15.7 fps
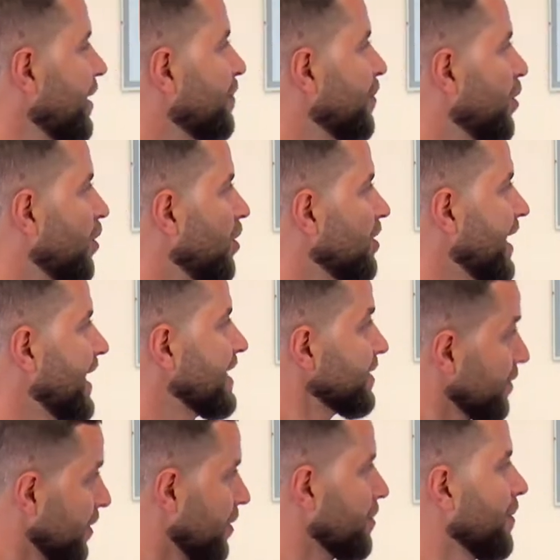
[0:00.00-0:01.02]
more or less,
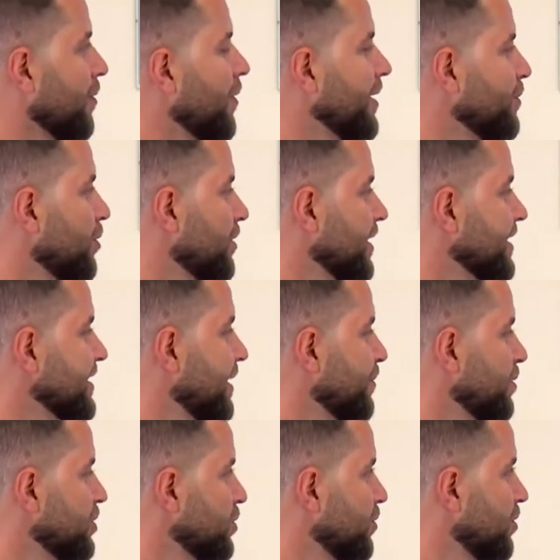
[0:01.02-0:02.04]
uh, one more
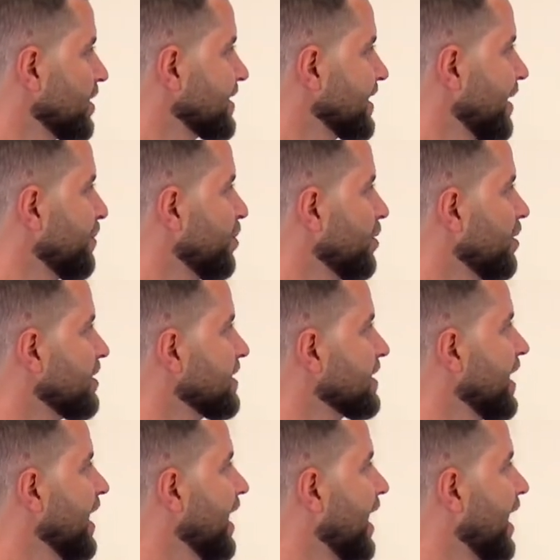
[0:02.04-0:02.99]
example, two more examples,